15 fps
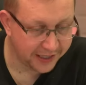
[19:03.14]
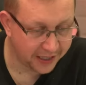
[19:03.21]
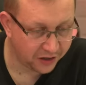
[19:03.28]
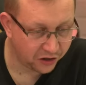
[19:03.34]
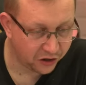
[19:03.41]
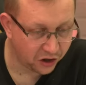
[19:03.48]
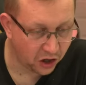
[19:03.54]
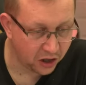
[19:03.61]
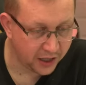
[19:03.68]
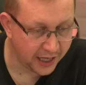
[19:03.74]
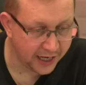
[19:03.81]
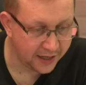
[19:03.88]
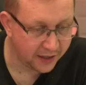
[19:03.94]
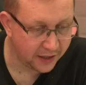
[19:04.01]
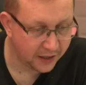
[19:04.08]
Where's that just gone
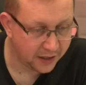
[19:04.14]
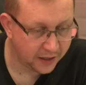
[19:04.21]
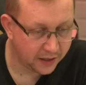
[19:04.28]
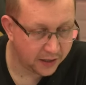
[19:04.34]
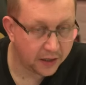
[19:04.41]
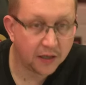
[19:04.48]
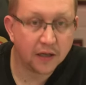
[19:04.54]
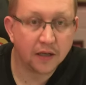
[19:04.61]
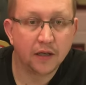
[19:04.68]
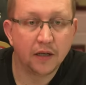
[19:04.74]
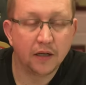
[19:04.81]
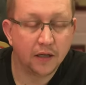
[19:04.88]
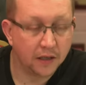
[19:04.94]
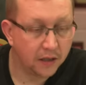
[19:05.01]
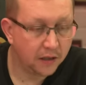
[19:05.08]
then?
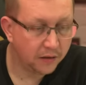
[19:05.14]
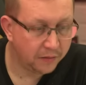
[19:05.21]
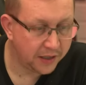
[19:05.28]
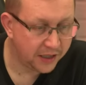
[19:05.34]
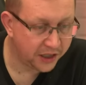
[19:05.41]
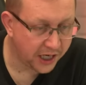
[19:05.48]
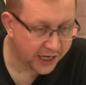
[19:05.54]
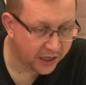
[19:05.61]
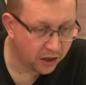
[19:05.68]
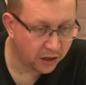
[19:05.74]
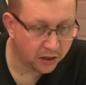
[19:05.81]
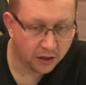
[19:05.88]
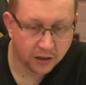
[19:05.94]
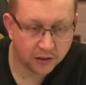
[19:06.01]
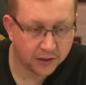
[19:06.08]
Where's Jay
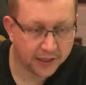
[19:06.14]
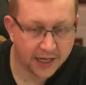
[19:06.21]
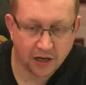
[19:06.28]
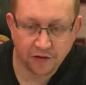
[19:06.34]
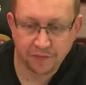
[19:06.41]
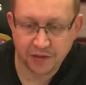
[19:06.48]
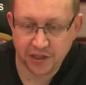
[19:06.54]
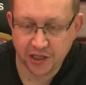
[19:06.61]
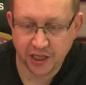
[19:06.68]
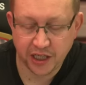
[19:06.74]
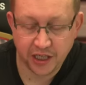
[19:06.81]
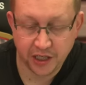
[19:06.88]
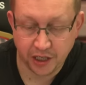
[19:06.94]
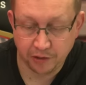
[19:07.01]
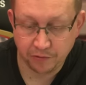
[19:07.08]
gone? Get off my
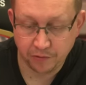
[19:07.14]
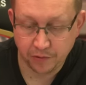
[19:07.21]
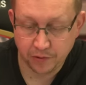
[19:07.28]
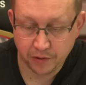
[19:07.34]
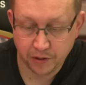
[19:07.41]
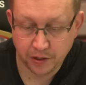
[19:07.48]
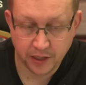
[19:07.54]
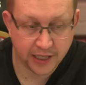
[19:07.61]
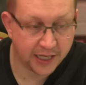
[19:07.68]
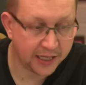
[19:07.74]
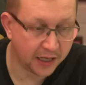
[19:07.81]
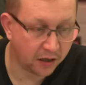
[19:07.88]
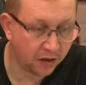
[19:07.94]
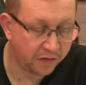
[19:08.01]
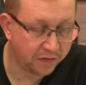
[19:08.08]
screen, you. Clear
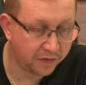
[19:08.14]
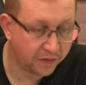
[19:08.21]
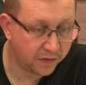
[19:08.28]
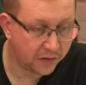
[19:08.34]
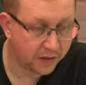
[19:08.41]
that off.